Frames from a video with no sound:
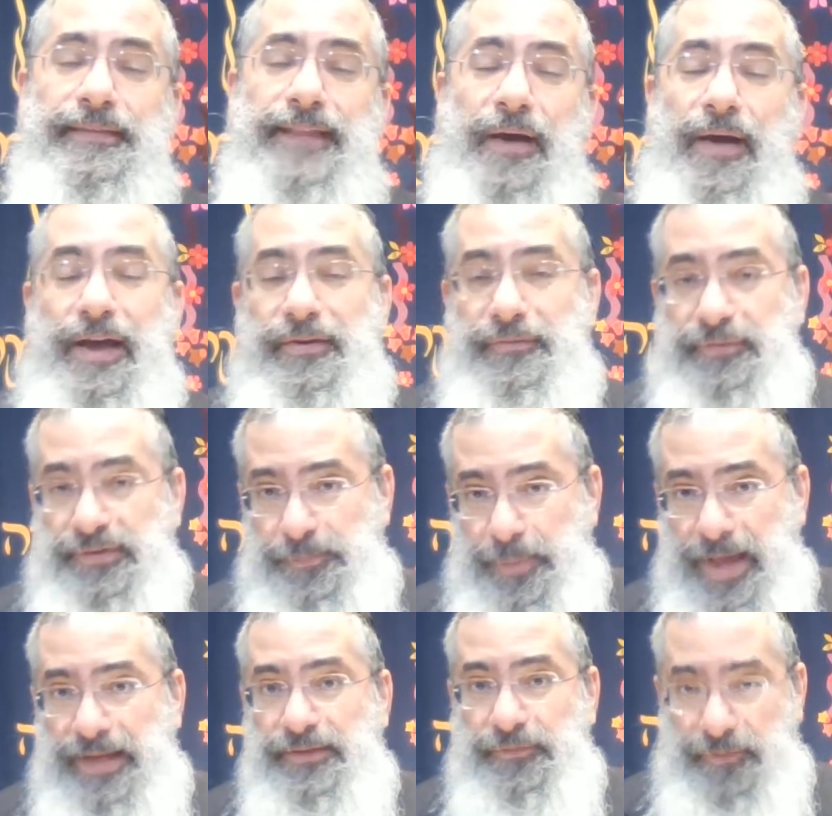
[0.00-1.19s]
Now, out of
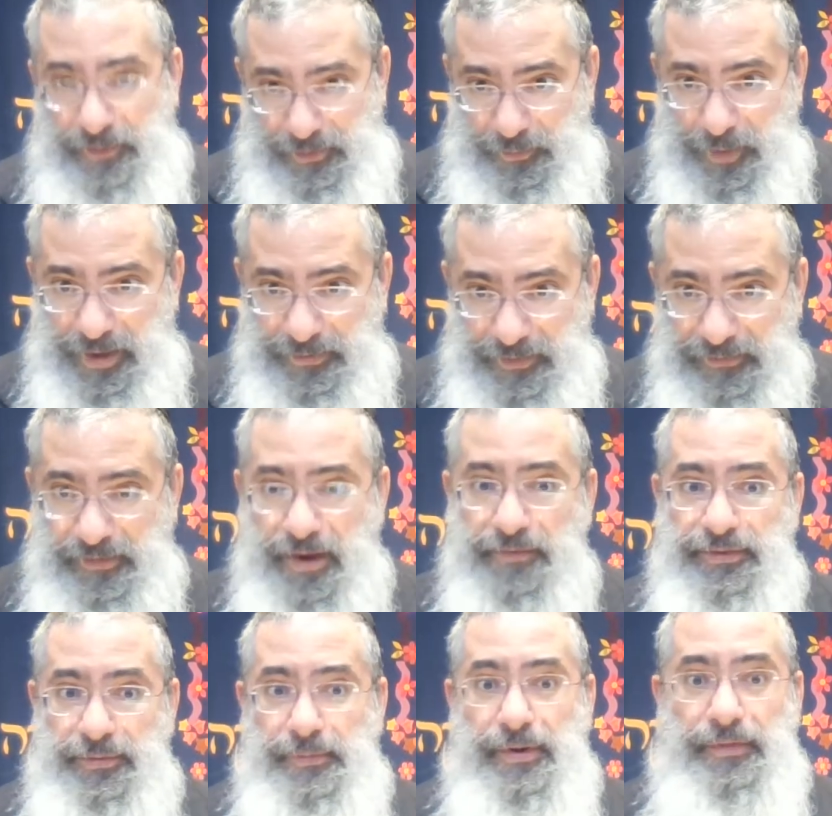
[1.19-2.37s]
respect for the way things are
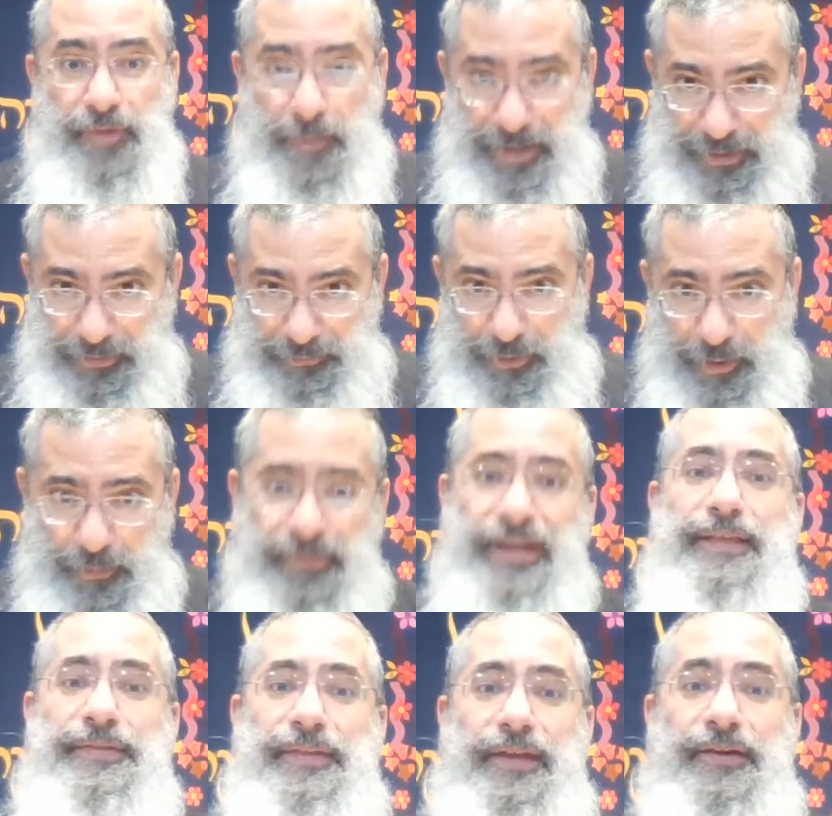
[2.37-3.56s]
in the world, nobody throws
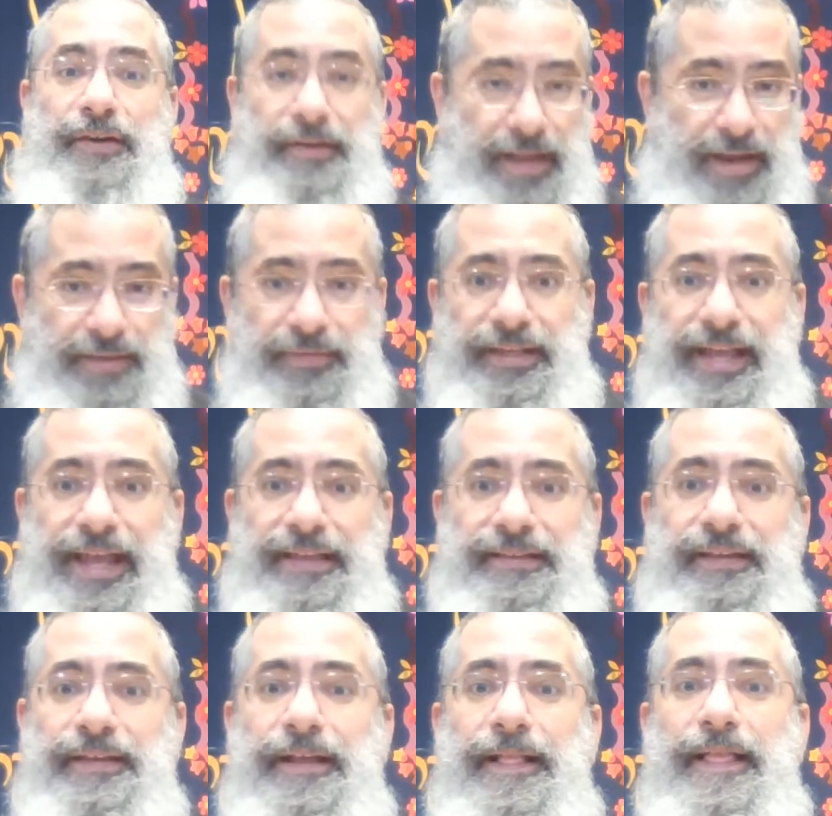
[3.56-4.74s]
anything at her, not even
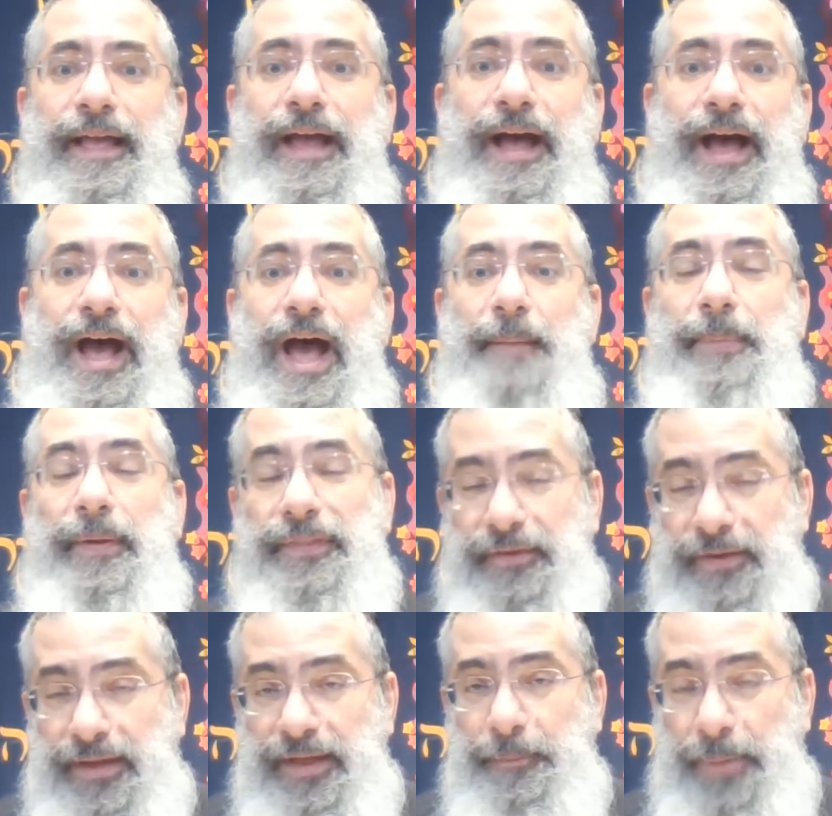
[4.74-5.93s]
candy. Uh, but there,
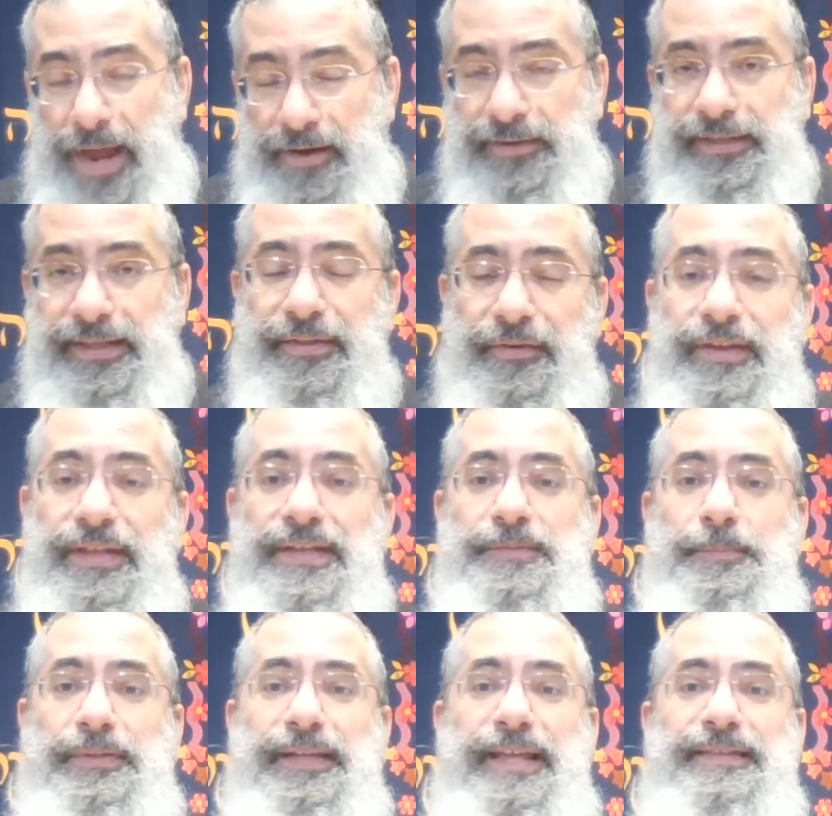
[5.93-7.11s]
apparently there is
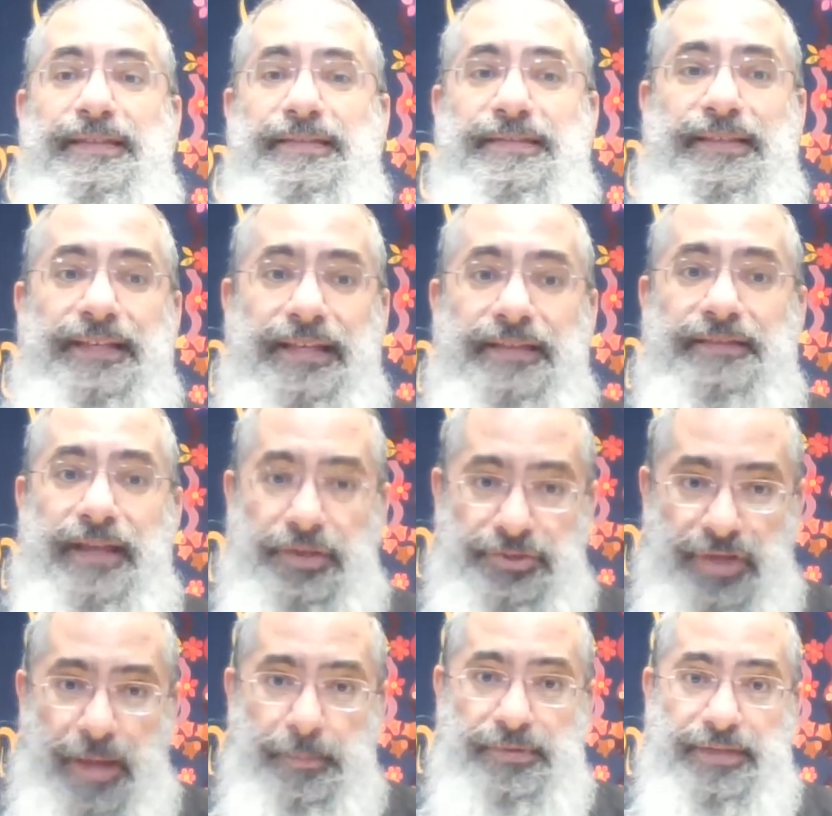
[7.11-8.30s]
plenty to eat at a
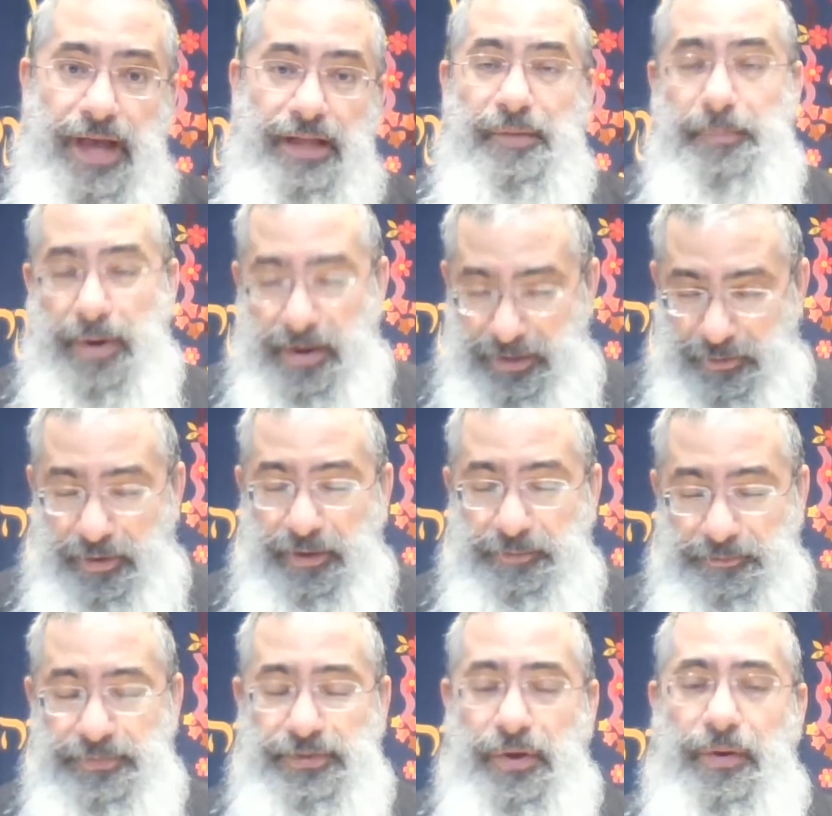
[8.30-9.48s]
Shabbos Kala party, or
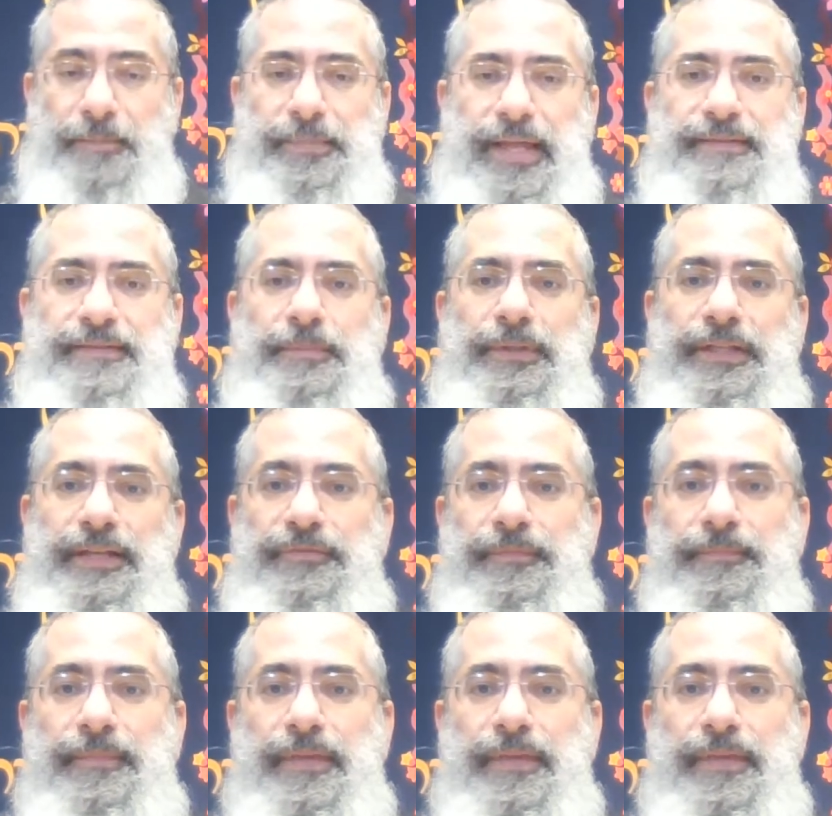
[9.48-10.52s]
so I'm led to believe.